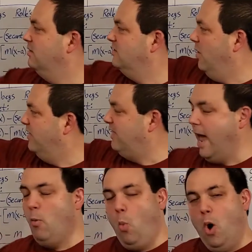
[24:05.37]
So at
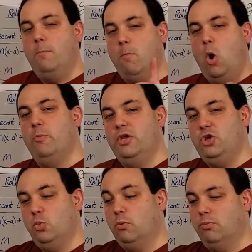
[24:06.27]
that one moment,
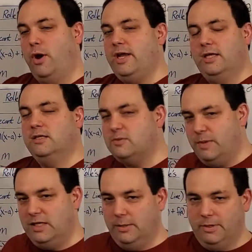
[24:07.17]
you were breaking the
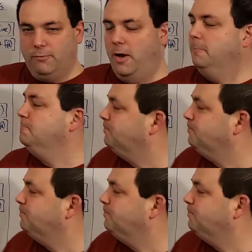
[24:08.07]
speed limit, right?